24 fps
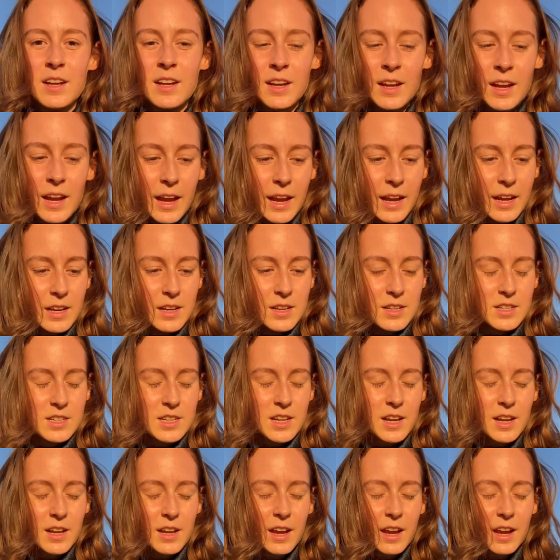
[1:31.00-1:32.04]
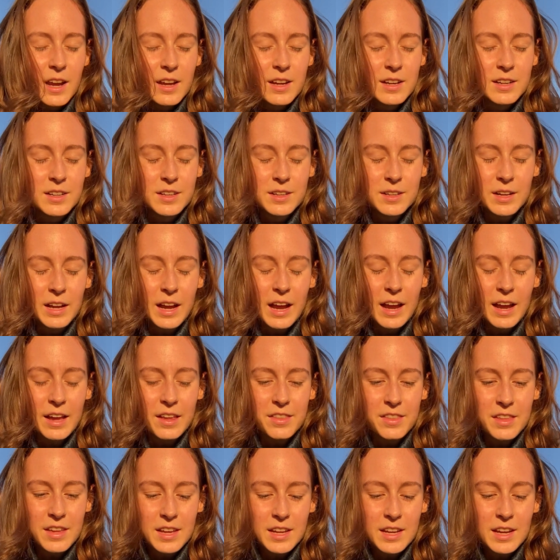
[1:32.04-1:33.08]
And I
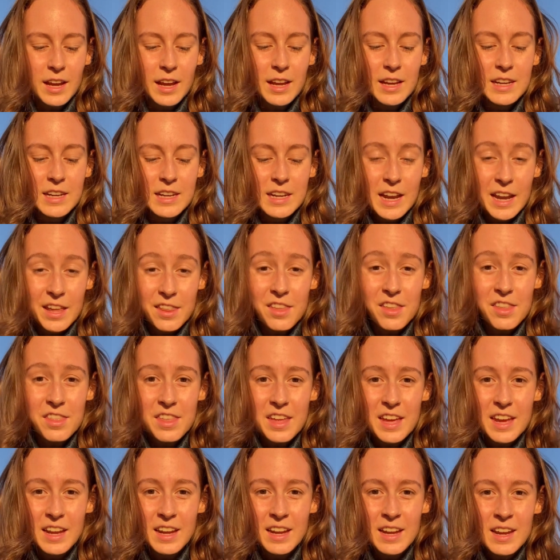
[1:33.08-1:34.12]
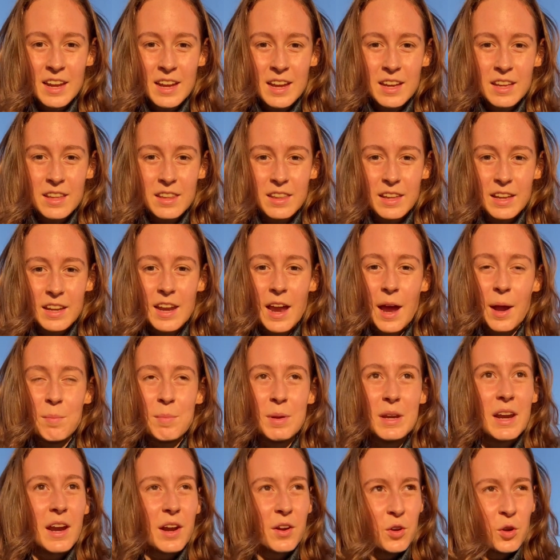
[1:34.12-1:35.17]
think another thing that I mean, I
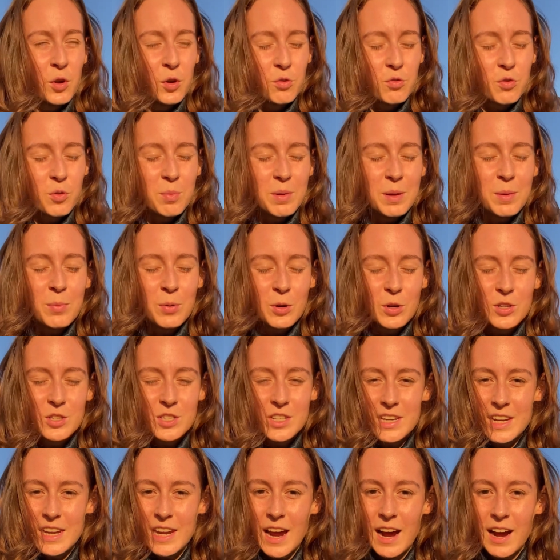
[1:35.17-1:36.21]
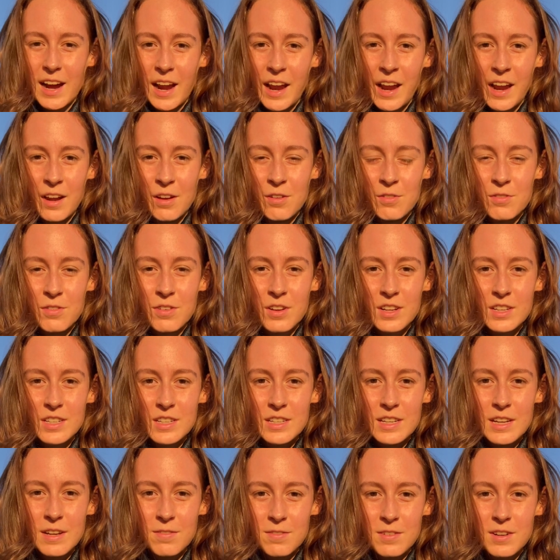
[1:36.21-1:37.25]
know for me personally, I have
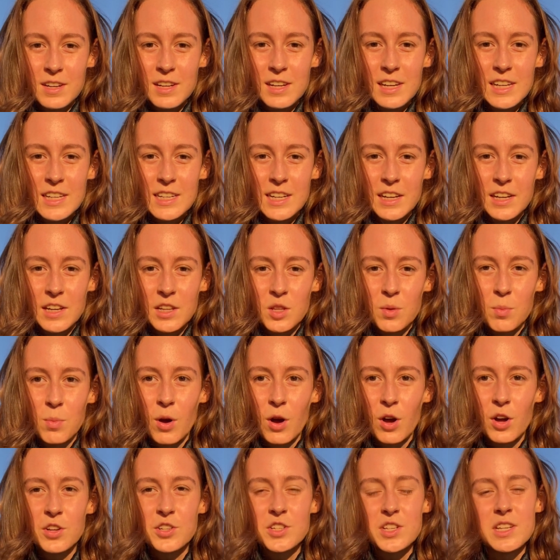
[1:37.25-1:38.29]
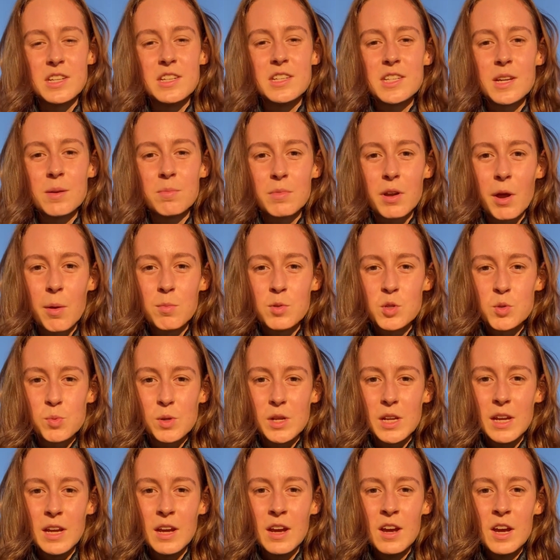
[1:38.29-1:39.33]
definitely done in the past is sometimes we
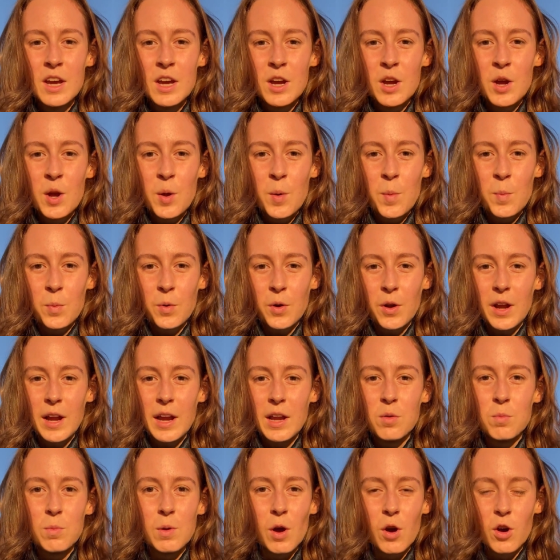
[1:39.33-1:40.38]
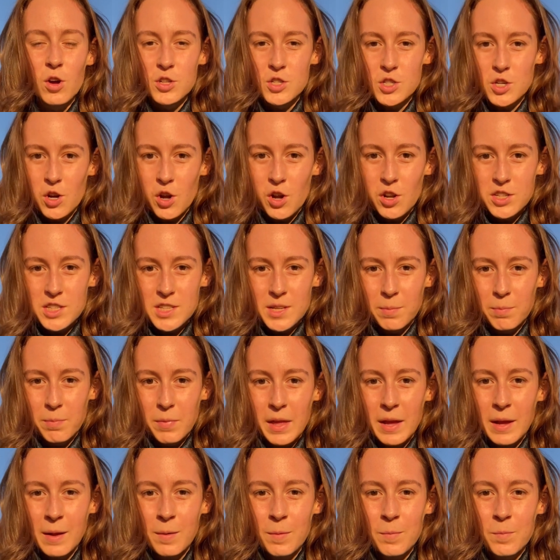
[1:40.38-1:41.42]
pray and we ask God something
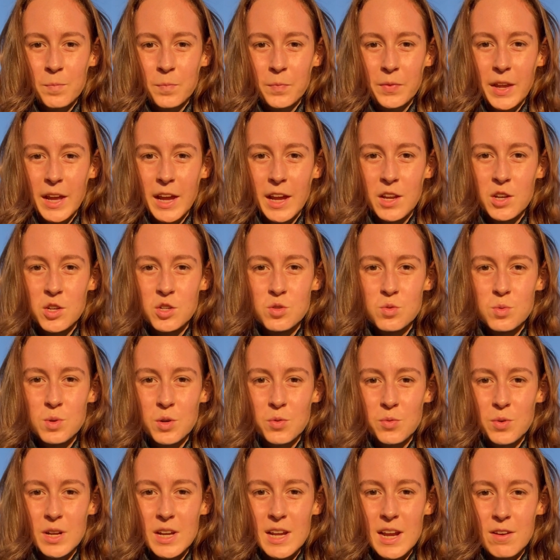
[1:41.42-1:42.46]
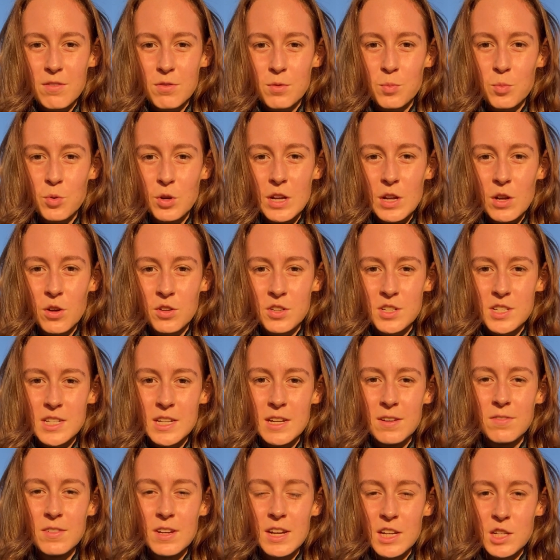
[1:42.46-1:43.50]
and we already have a preconceived
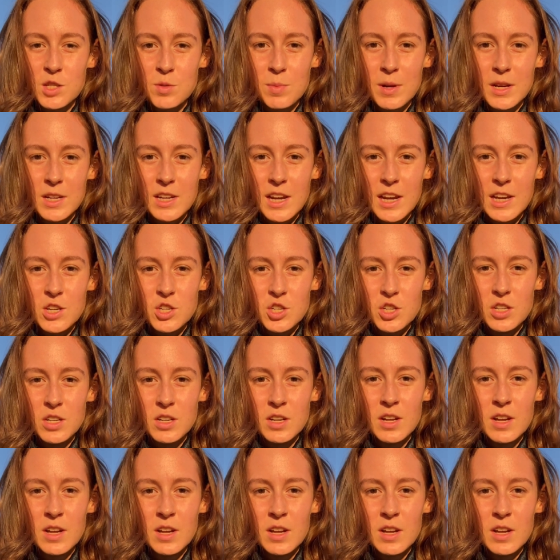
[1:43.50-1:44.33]
expectation